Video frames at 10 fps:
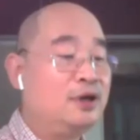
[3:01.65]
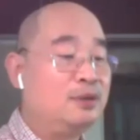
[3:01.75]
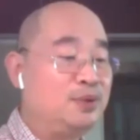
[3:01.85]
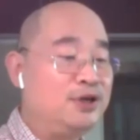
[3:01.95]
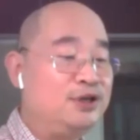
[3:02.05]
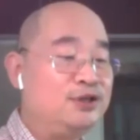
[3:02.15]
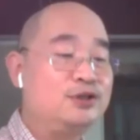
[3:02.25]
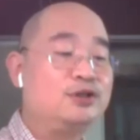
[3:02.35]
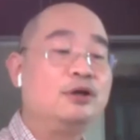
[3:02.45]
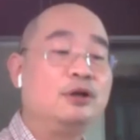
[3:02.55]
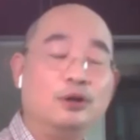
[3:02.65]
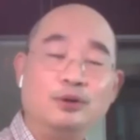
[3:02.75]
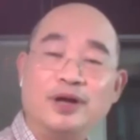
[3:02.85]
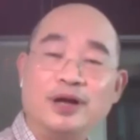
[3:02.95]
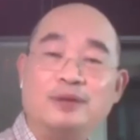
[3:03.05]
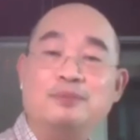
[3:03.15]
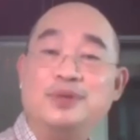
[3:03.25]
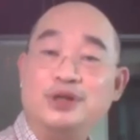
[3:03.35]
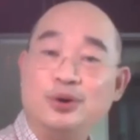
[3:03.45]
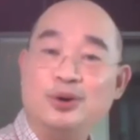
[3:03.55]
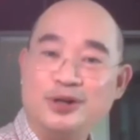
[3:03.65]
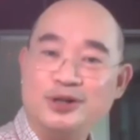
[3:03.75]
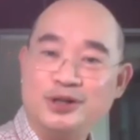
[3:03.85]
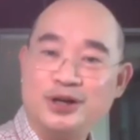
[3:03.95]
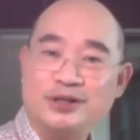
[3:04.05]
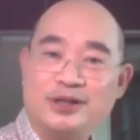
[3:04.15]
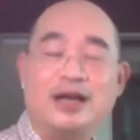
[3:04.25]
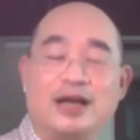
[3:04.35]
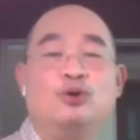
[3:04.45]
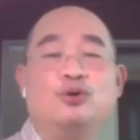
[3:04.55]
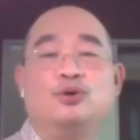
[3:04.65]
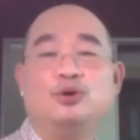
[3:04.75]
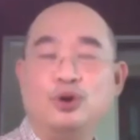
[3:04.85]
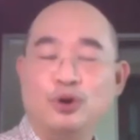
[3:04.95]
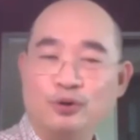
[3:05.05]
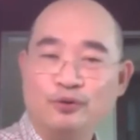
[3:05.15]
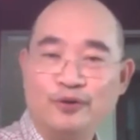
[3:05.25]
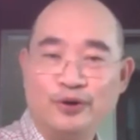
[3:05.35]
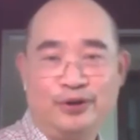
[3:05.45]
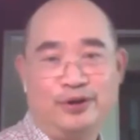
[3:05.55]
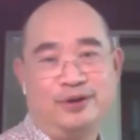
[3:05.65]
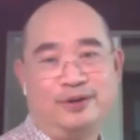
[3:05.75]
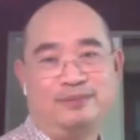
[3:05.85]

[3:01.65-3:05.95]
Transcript: please look at Beyond Insights and look no further.